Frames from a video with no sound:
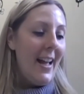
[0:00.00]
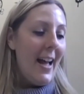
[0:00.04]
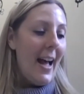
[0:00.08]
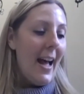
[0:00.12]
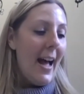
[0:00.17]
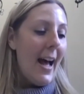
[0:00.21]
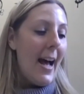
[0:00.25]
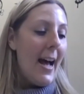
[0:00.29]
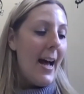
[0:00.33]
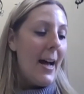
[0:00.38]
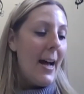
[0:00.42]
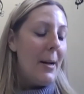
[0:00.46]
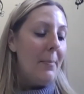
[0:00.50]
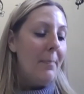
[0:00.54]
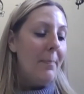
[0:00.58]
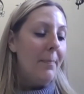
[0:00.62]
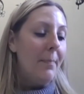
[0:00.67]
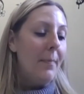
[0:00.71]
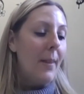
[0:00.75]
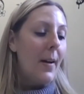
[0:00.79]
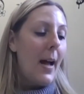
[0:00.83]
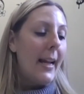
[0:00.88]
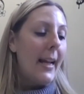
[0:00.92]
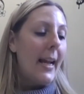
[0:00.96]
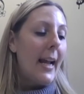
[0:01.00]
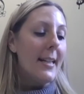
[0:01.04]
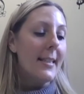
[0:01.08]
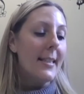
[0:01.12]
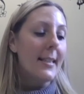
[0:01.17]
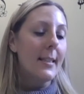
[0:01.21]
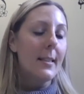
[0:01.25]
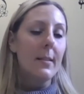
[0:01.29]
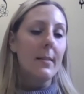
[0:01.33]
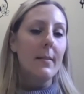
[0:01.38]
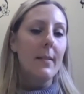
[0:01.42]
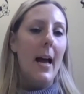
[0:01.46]
I guess
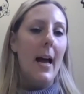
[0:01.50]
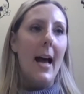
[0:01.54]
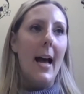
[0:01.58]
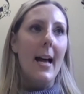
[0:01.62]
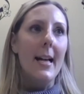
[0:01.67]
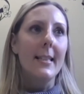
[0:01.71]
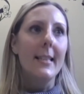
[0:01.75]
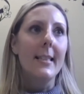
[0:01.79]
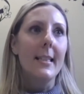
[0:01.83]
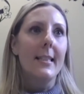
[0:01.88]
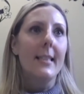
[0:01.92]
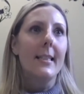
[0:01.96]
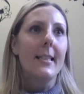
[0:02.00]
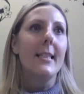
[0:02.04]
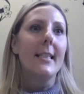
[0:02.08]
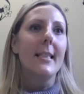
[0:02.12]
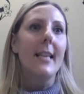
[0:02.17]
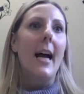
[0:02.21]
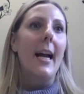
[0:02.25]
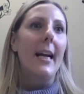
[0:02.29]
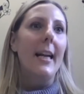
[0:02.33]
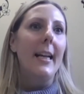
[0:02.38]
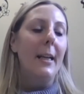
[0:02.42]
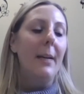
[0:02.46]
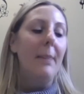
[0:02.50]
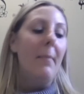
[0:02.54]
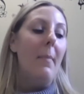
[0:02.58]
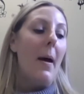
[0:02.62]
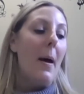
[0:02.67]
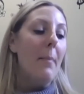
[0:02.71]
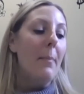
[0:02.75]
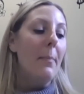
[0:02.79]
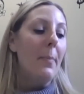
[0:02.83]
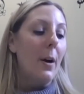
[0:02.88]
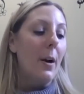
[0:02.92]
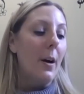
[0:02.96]
as a society
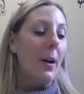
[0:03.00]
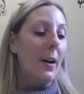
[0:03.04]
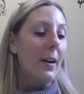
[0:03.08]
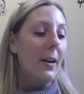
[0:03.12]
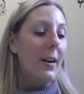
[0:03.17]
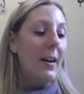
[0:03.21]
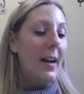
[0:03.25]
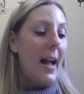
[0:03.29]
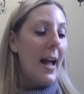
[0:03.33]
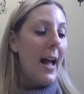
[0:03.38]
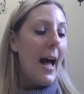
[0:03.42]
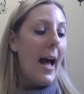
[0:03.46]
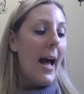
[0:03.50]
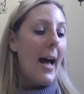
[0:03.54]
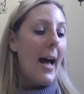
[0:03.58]
member,